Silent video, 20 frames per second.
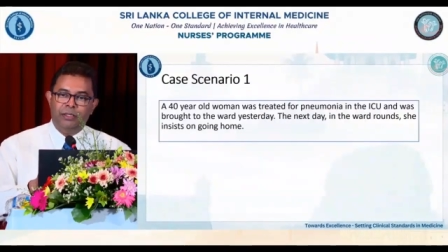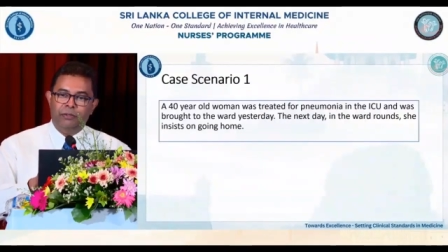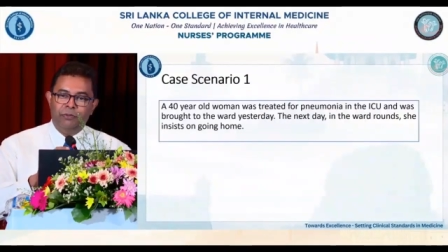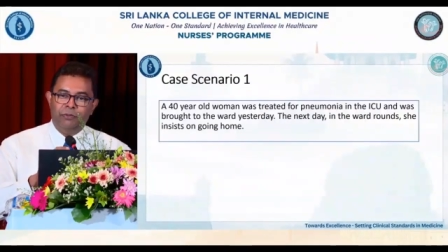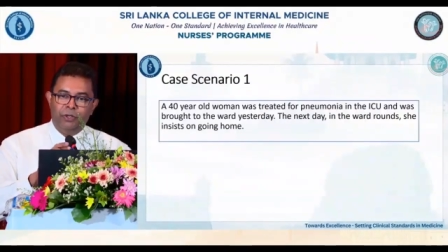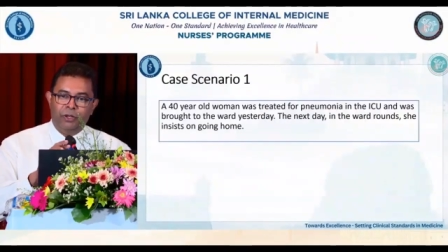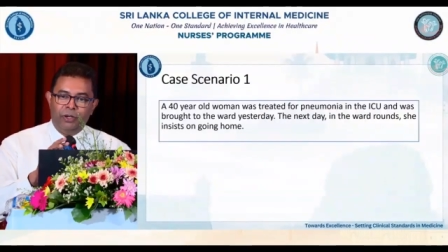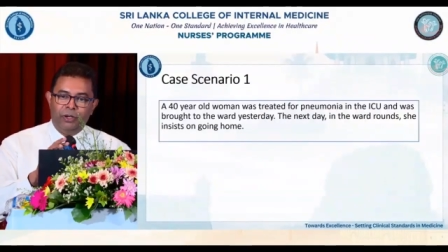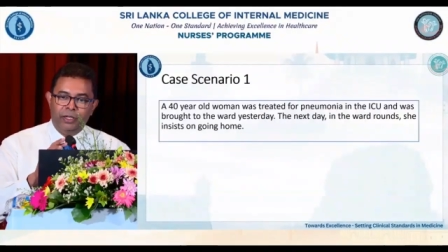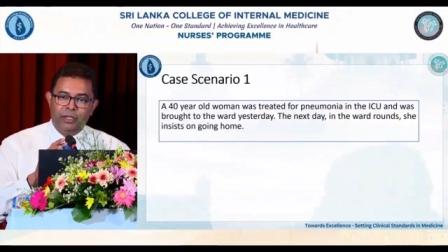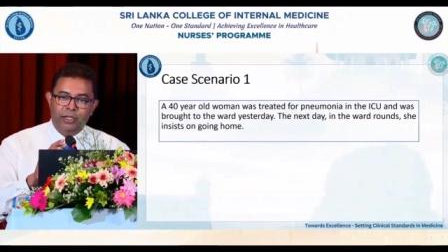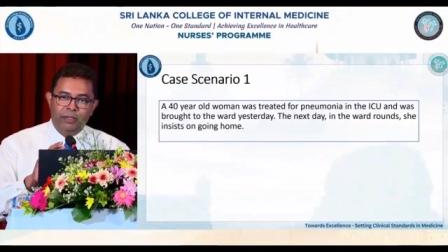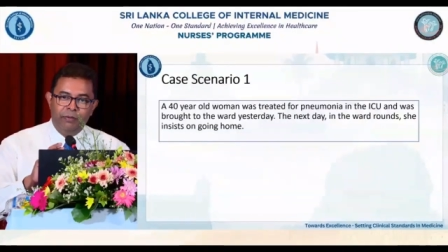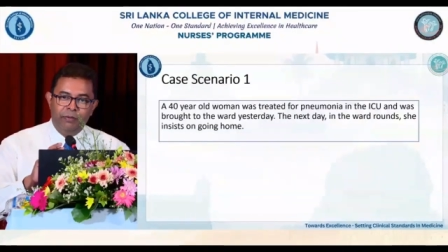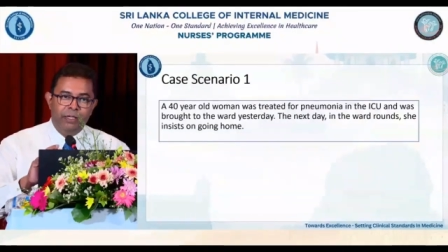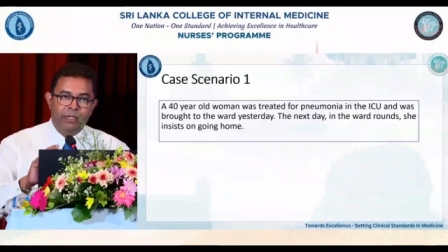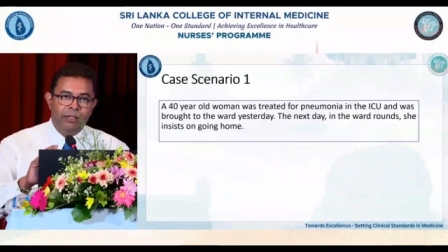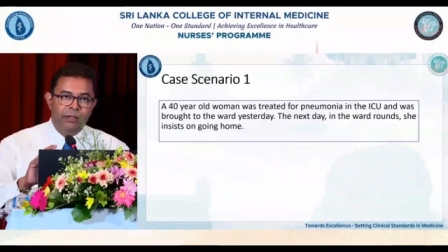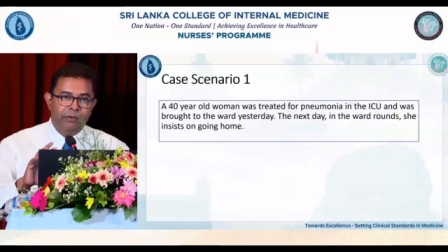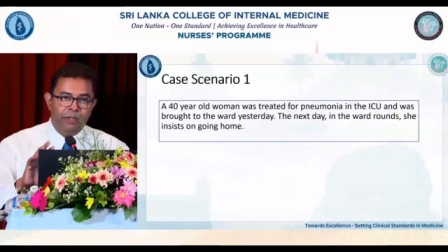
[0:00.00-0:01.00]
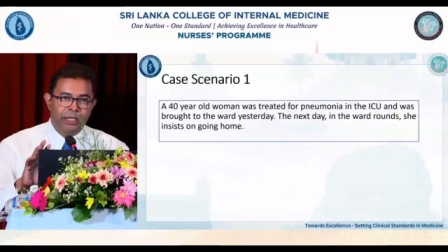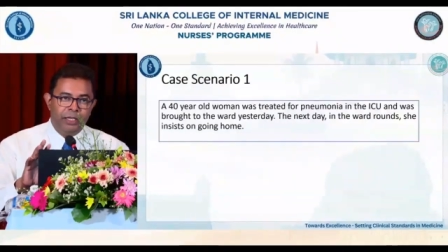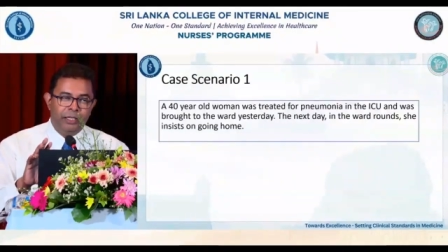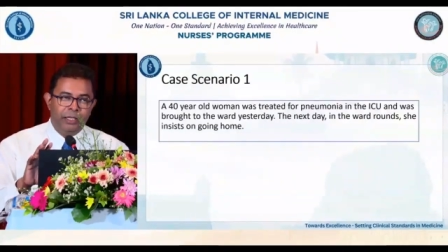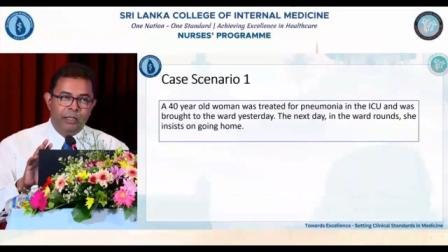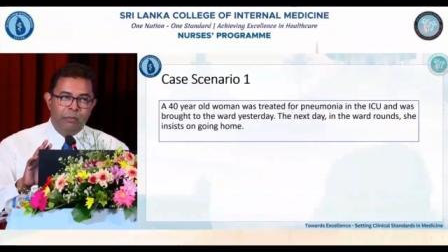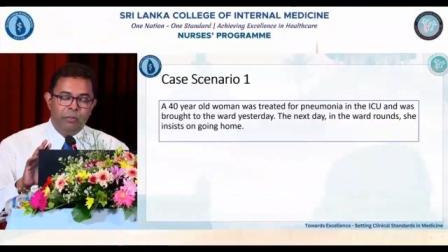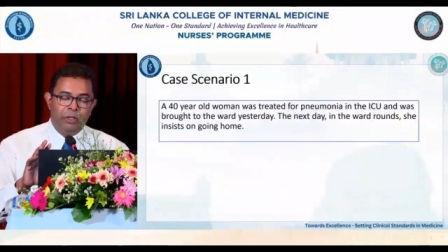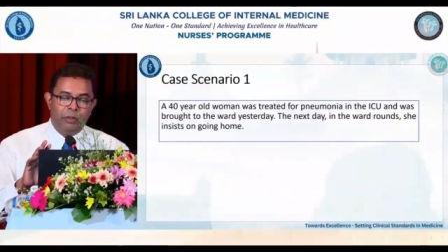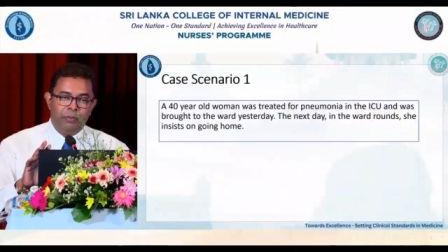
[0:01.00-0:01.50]
If you are not
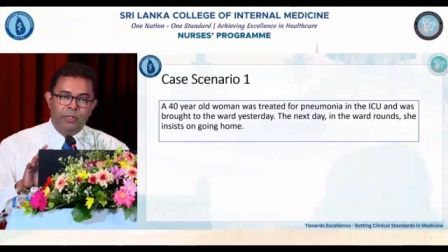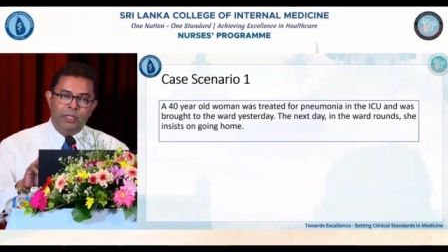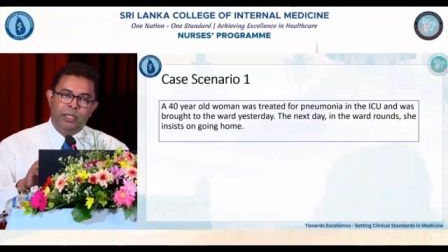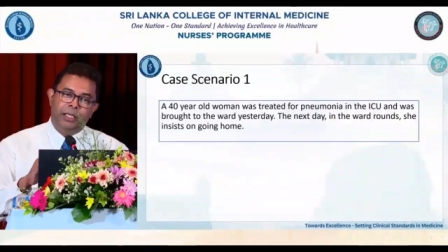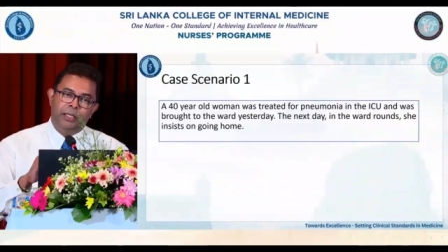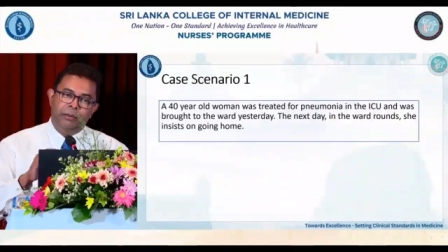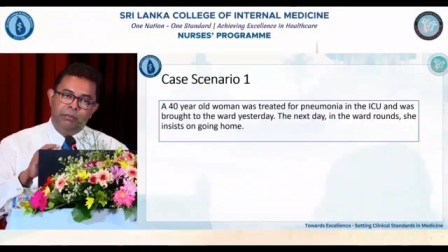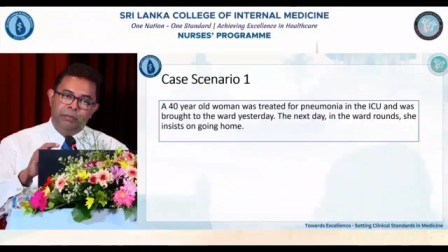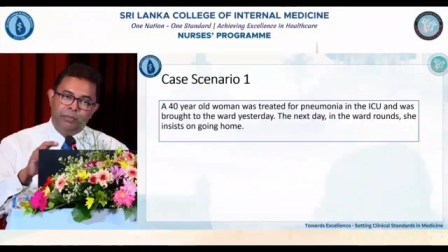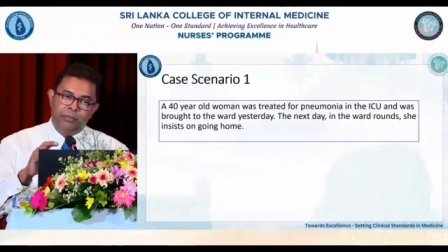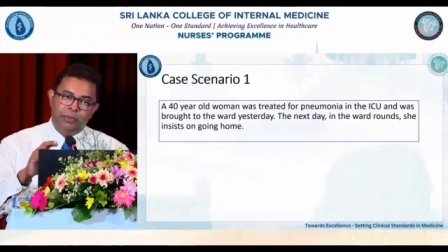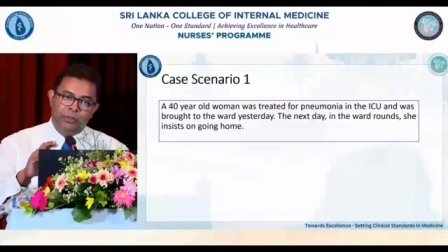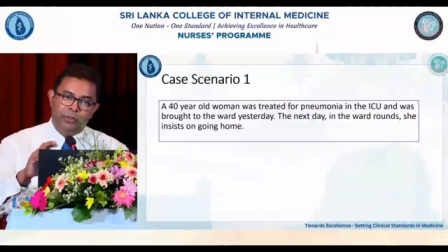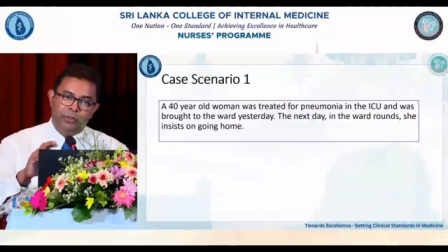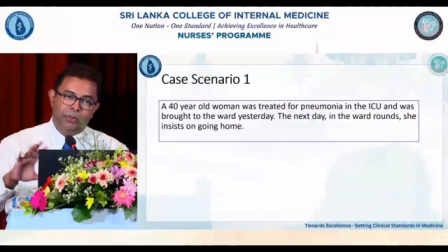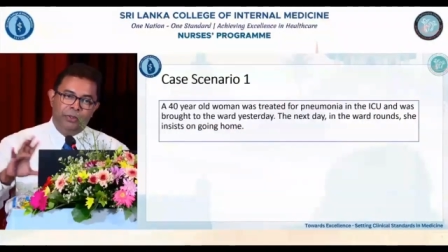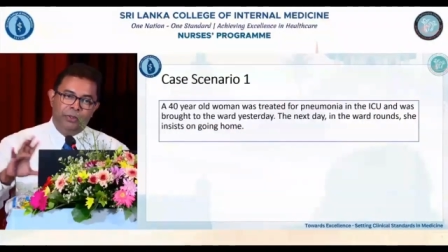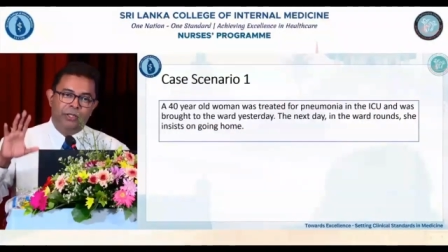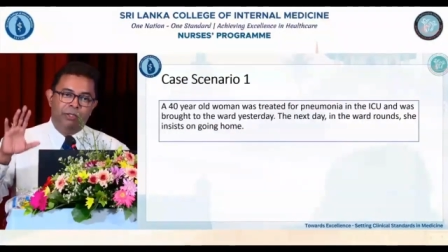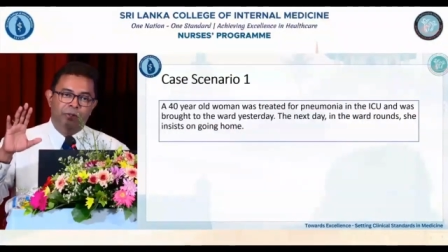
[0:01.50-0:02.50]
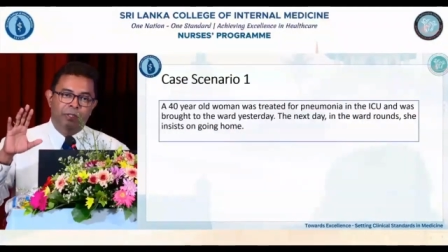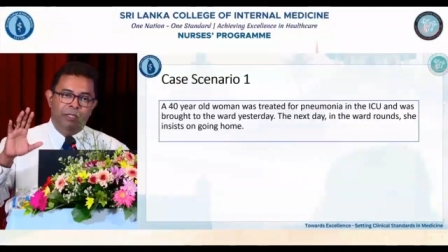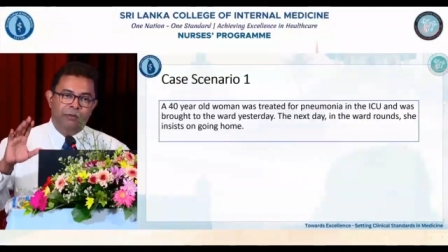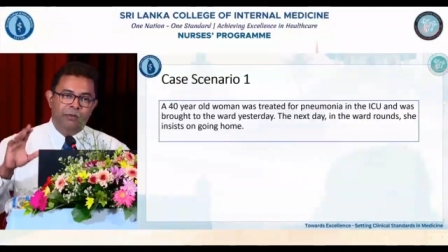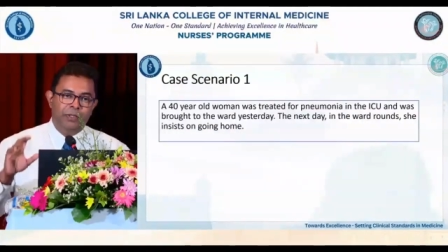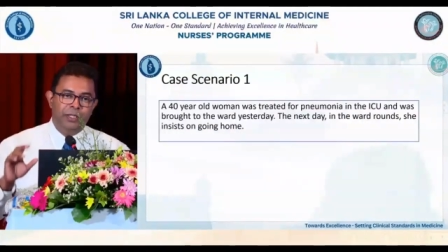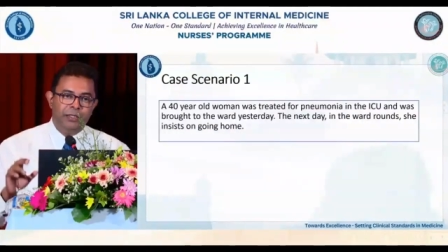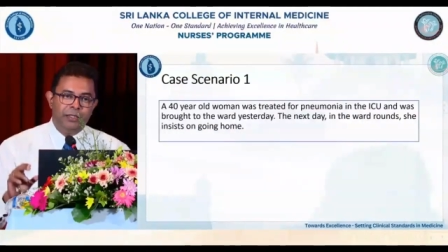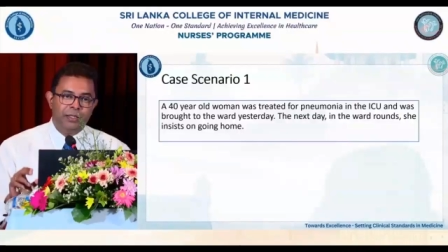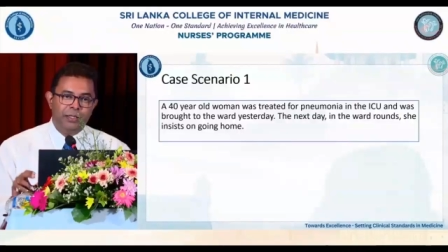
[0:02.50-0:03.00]
treated properly, this will
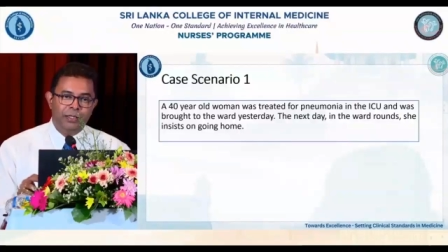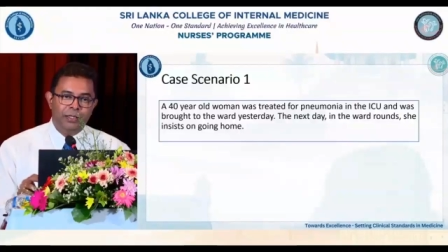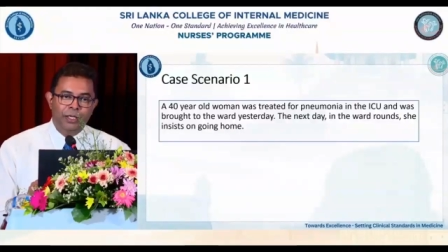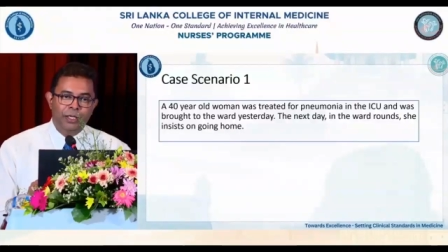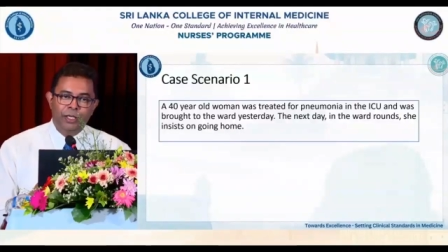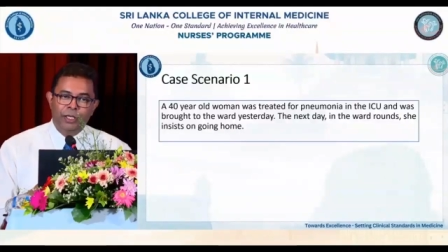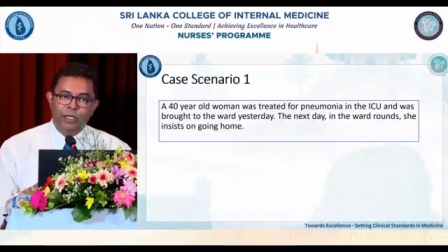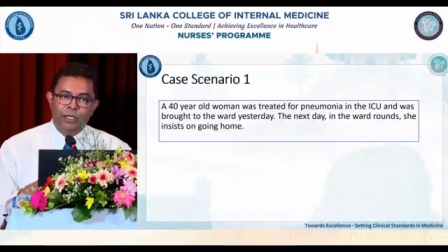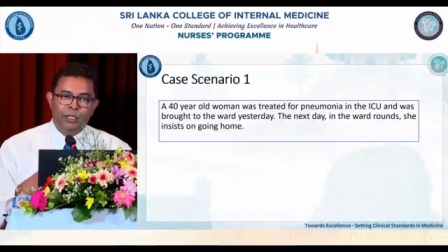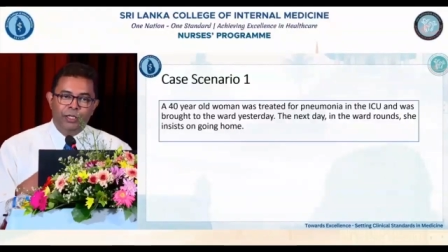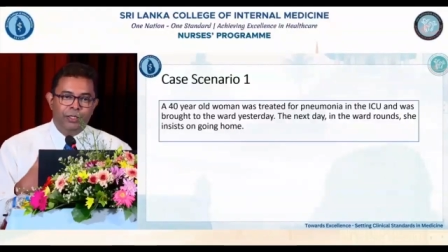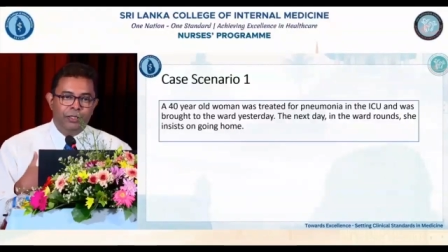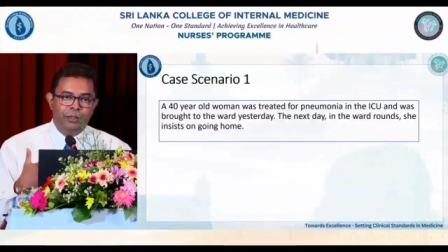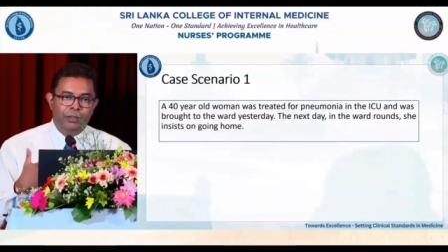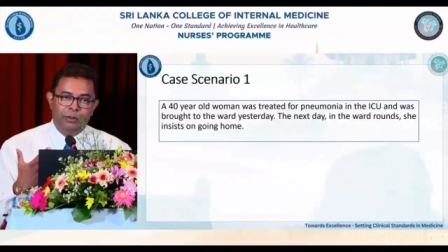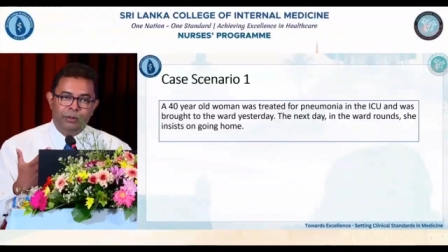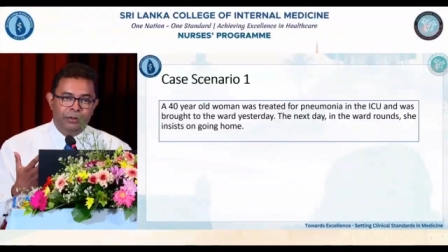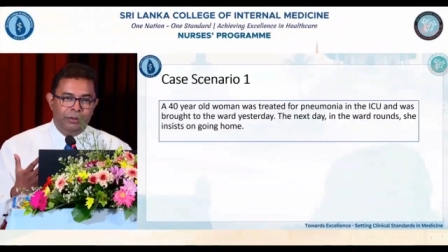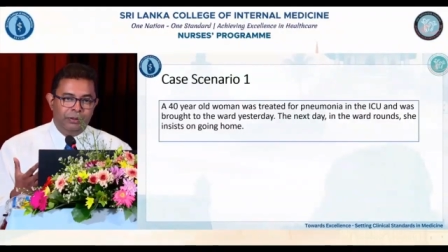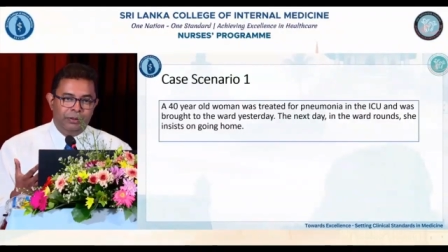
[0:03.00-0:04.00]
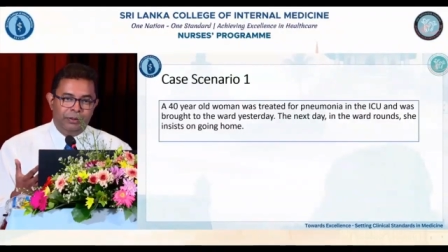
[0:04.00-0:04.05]
worsen. So